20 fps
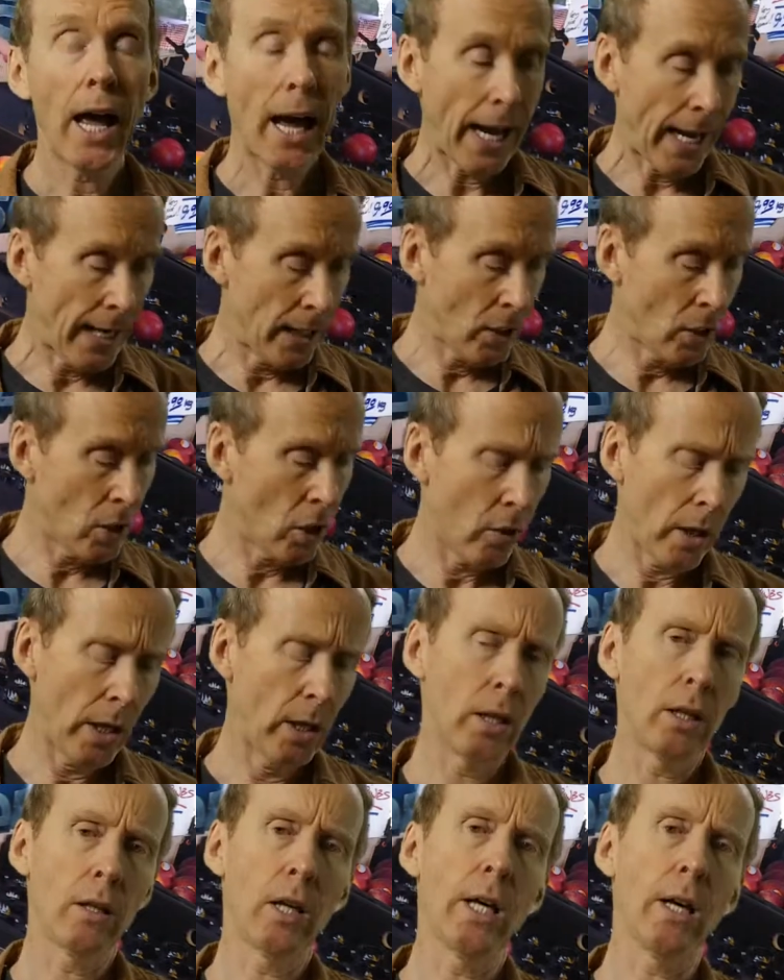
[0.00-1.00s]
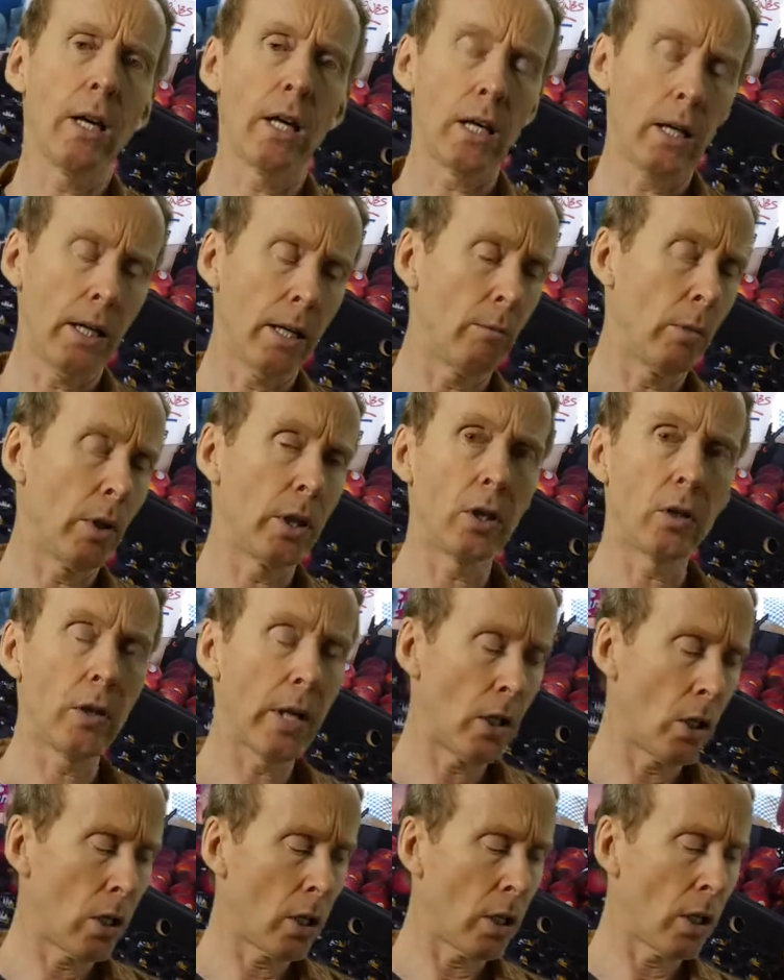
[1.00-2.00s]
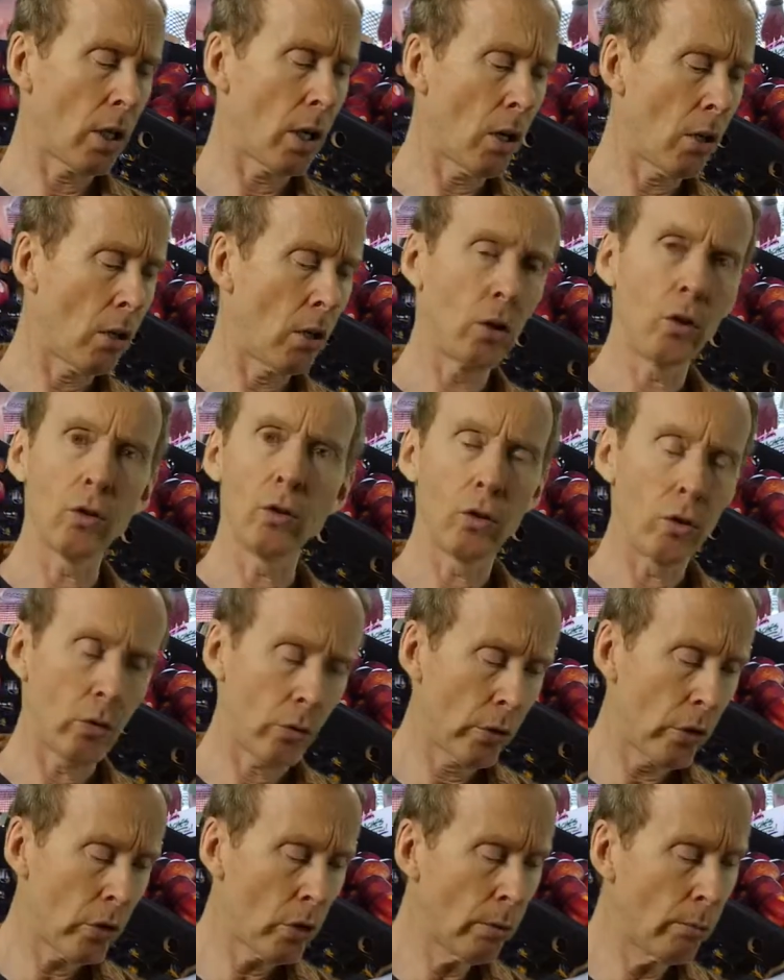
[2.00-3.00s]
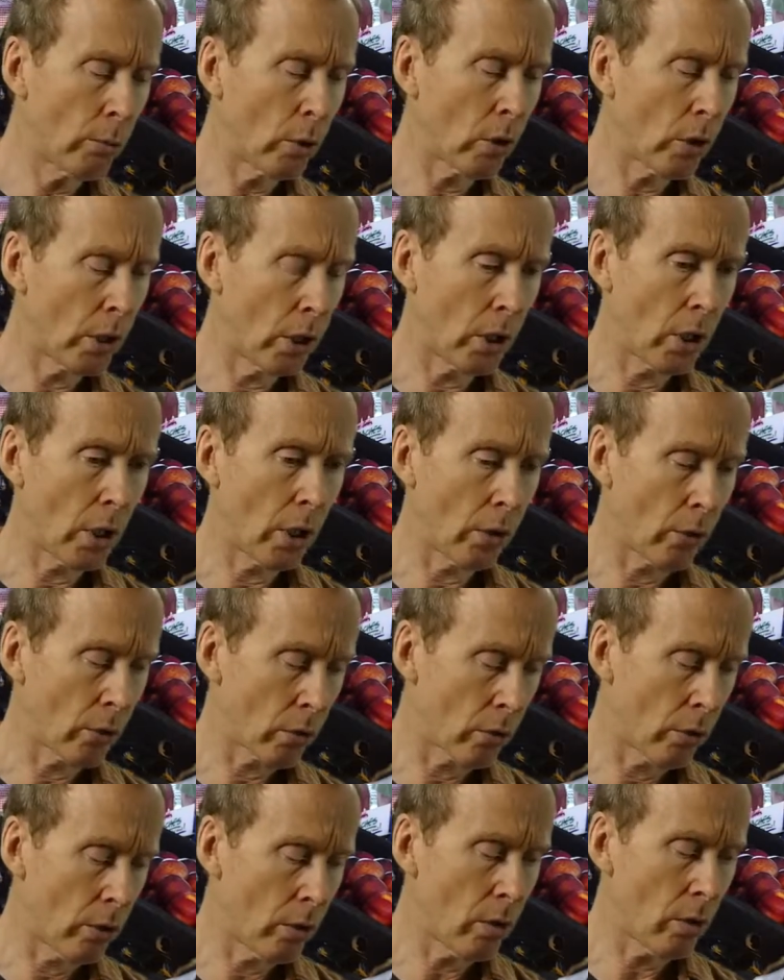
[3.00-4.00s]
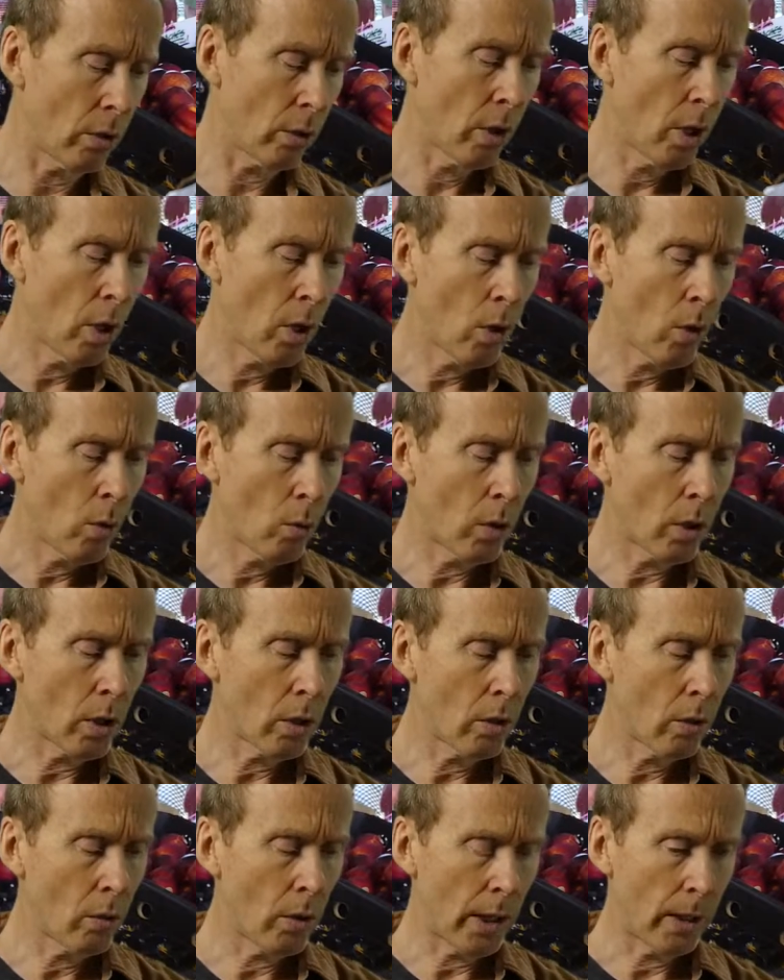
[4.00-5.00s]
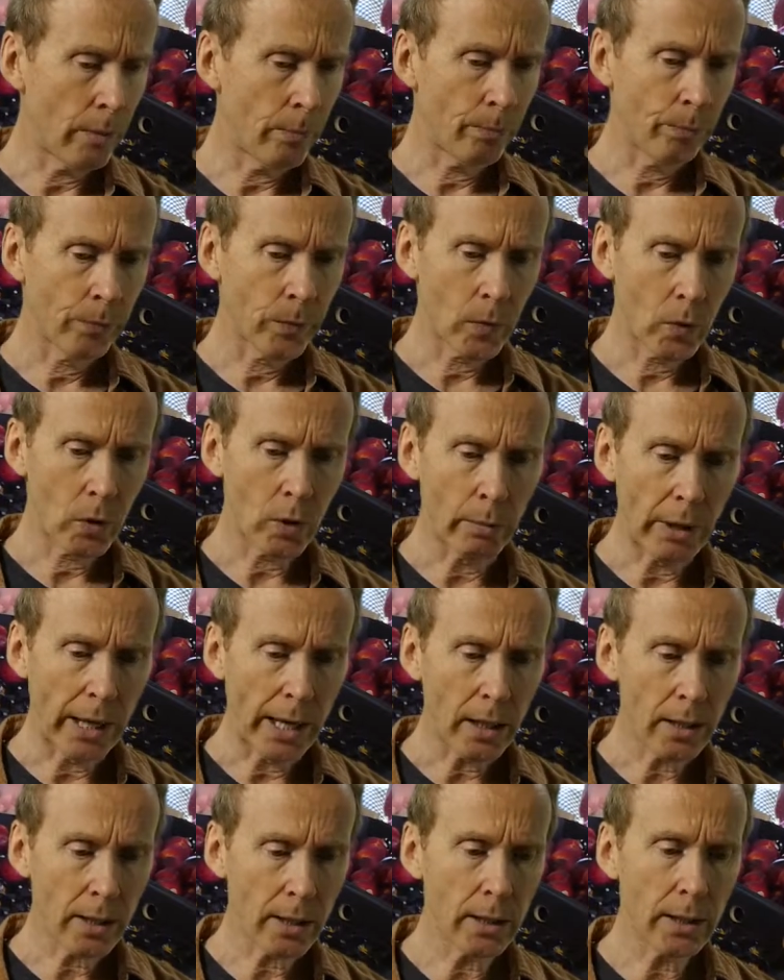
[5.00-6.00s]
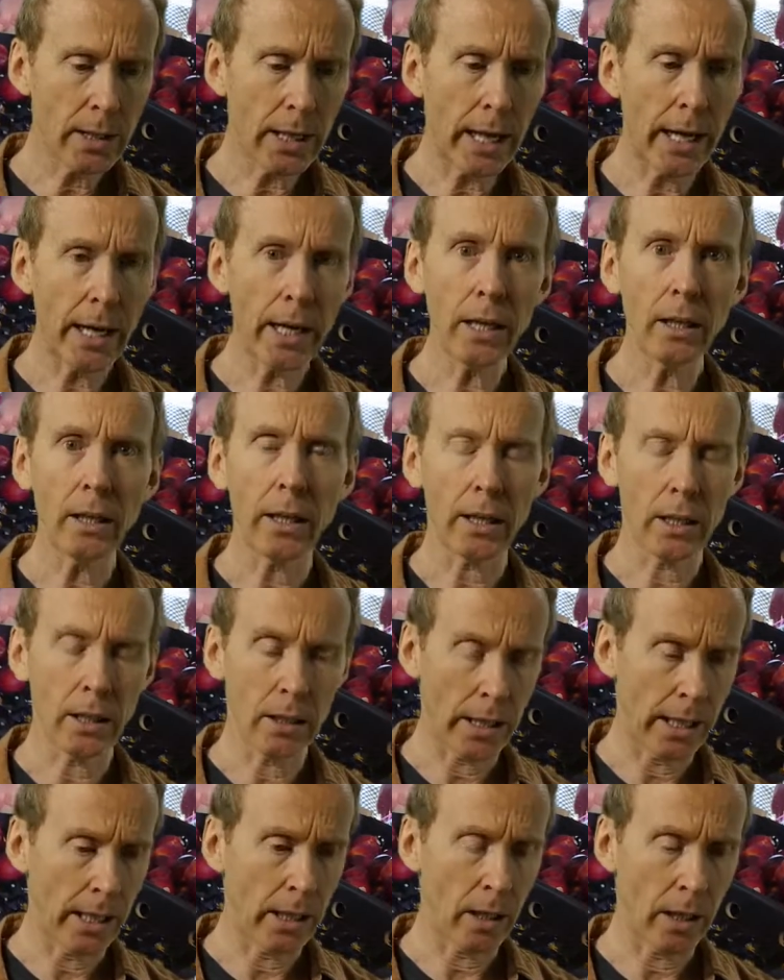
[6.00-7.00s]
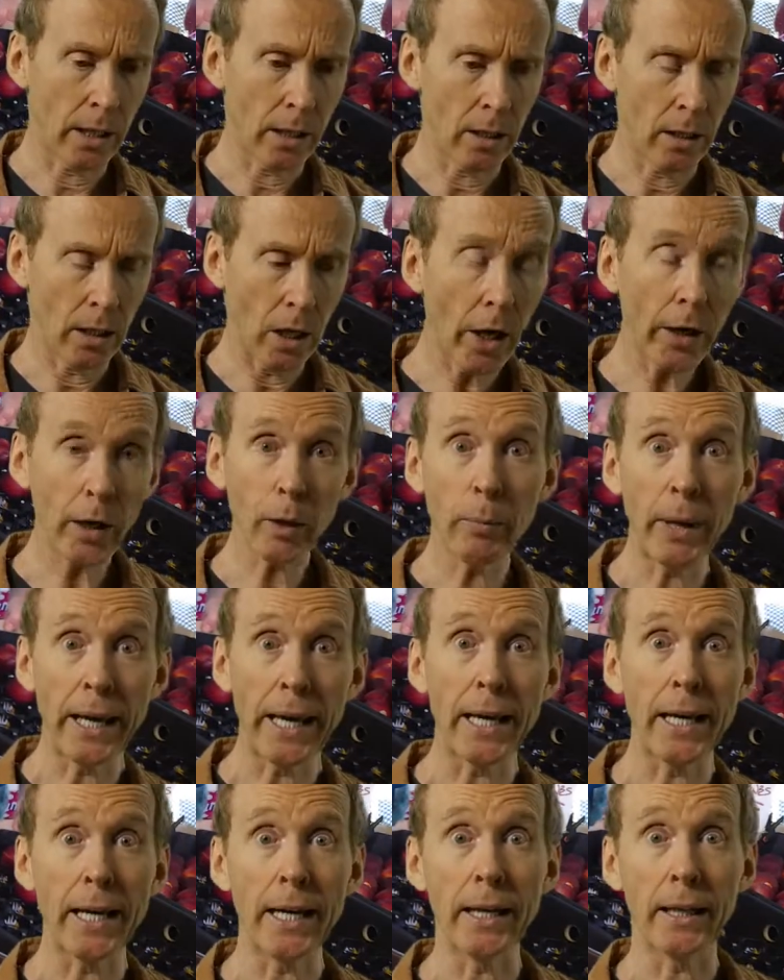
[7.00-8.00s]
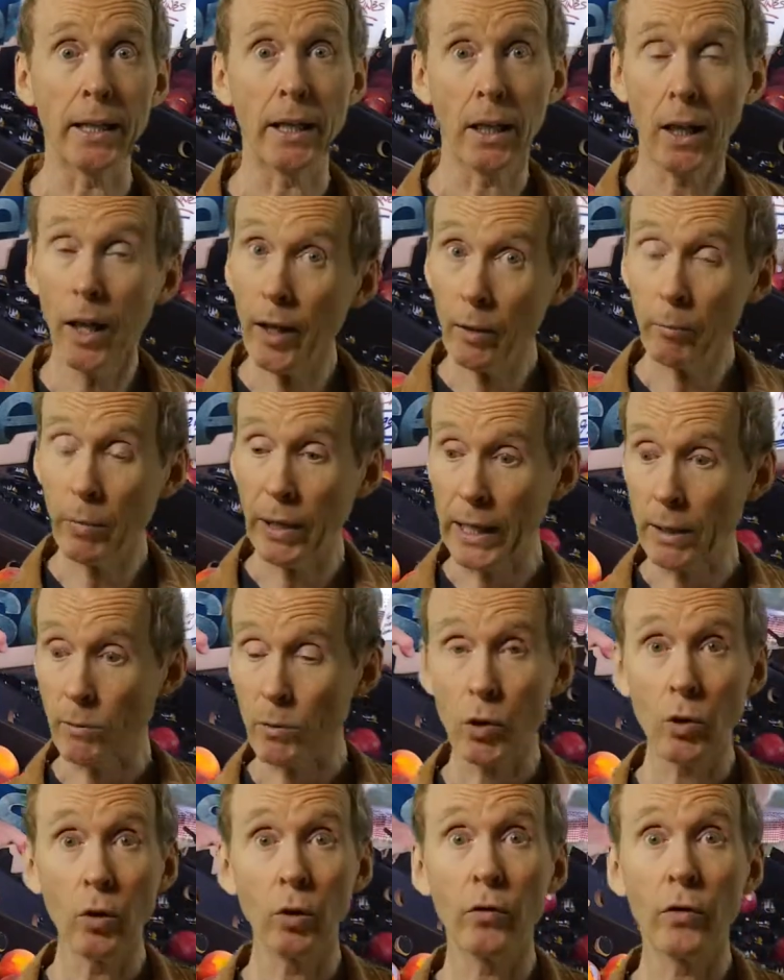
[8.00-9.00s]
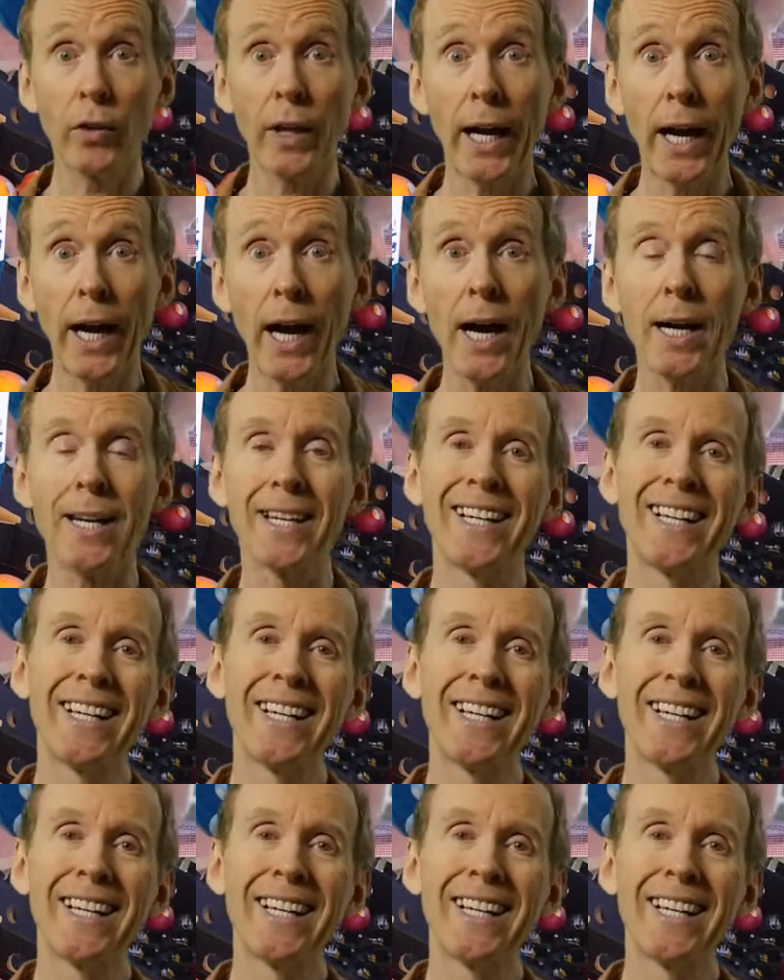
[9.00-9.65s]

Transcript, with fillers: And so then, you, yeah, yeah, but then you've got to go to your nutrition book and you go through and what do um, tomatoes contain? They contain like lycopene. Lycopene, it's good for the heart.